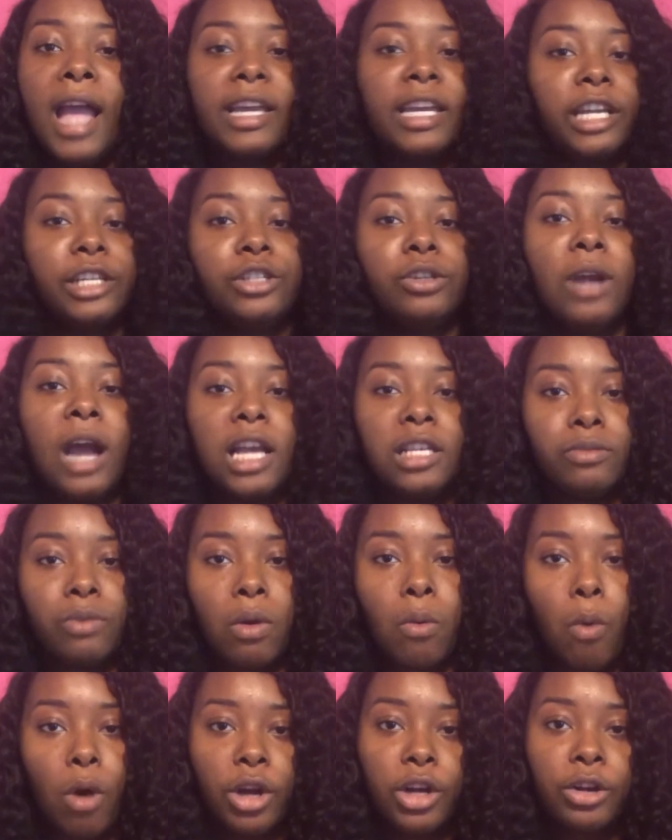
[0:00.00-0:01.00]
in case you
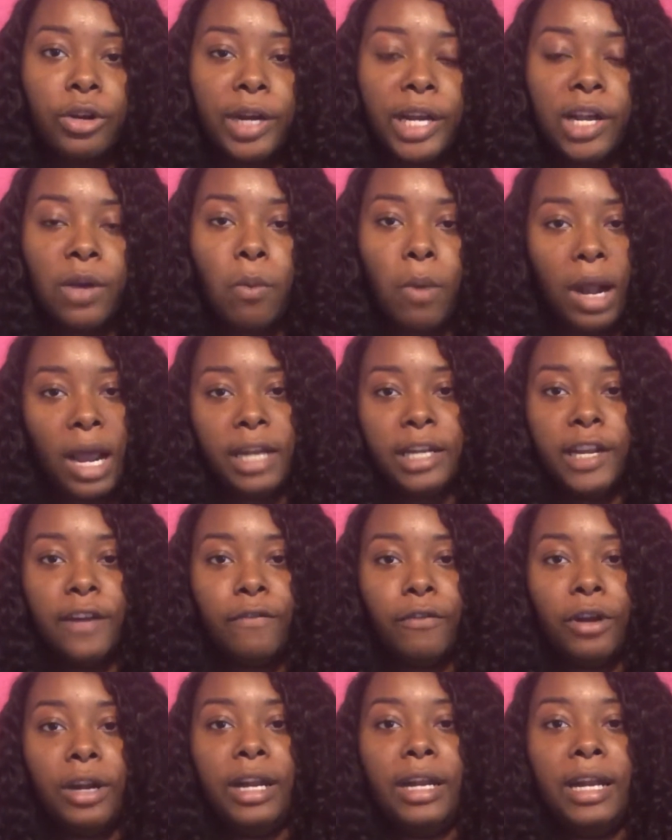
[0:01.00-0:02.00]
guys were wondering what I
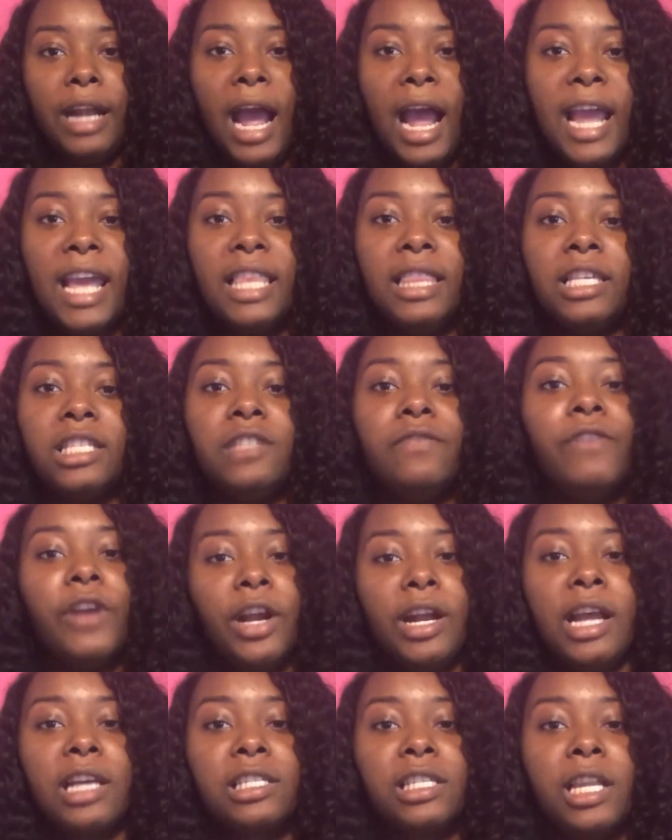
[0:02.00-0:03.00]
did for it at night, this
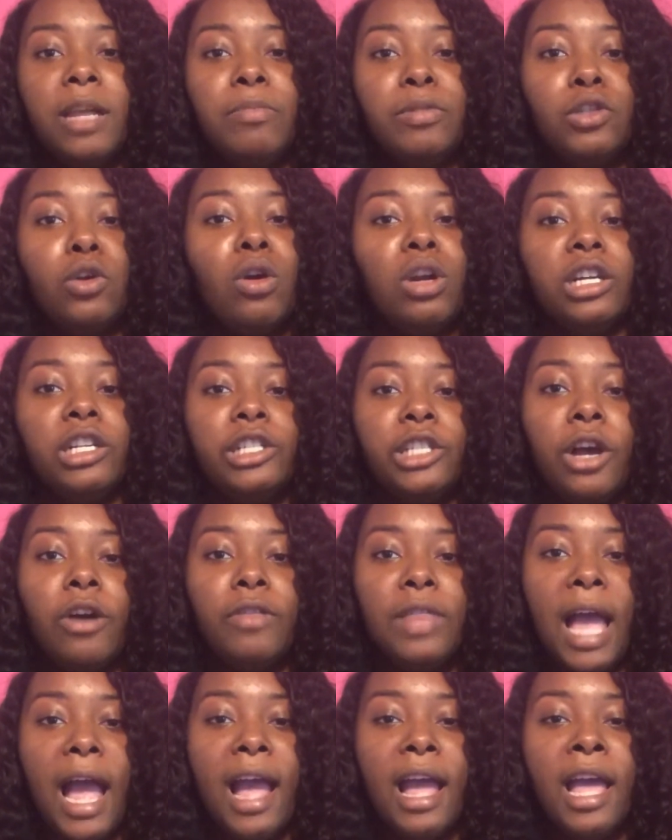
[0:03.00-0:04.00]
very next clip is going to
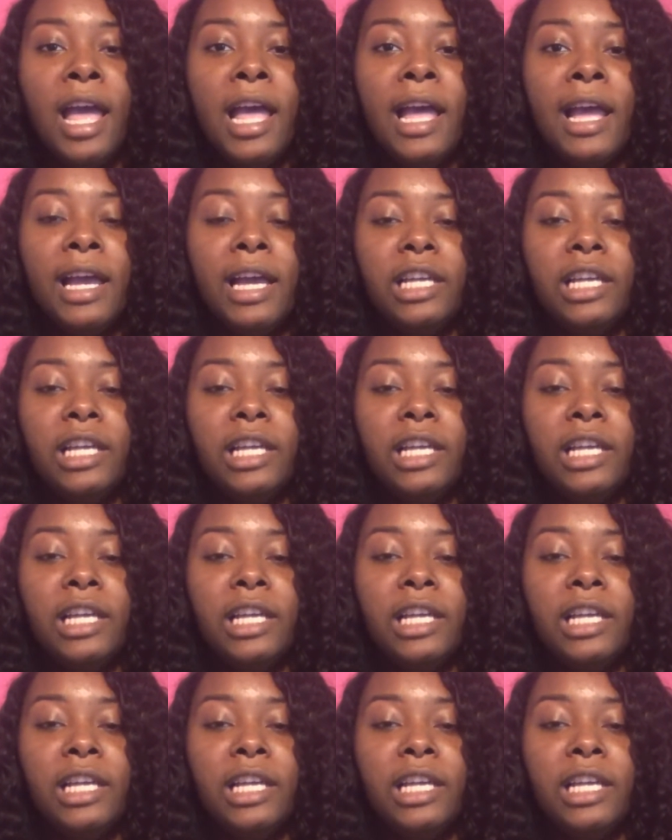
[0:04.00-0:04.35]
show that.